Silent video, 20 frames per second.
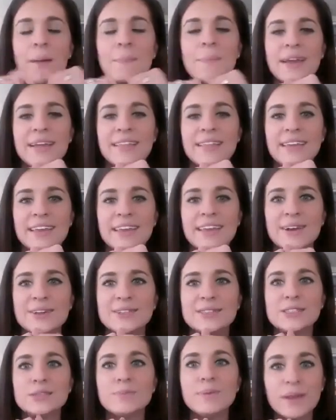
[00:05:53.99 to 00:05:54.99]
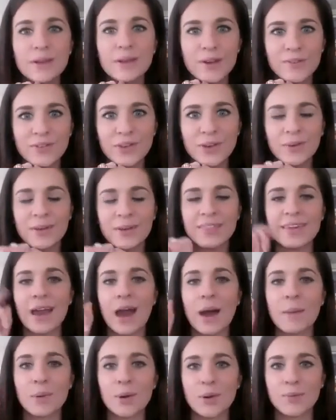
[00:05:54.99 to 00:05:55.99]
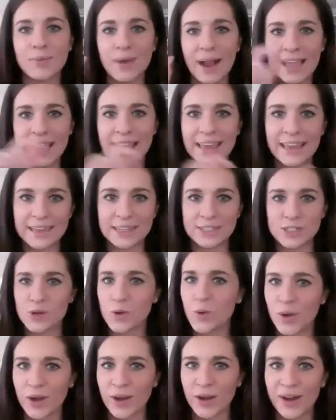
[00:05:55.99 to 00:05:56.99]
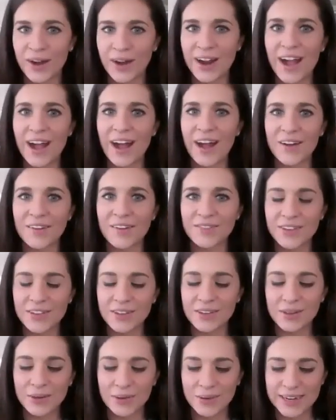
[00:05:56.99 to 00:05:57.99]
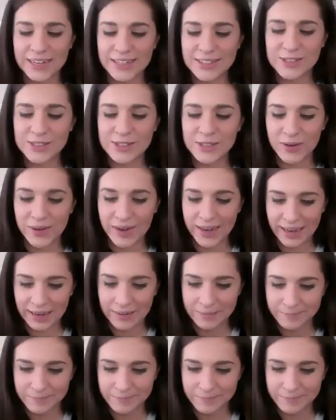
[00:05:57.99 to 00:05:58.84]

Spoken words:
by clicking on speaker view in the upper right hand corner of your screen.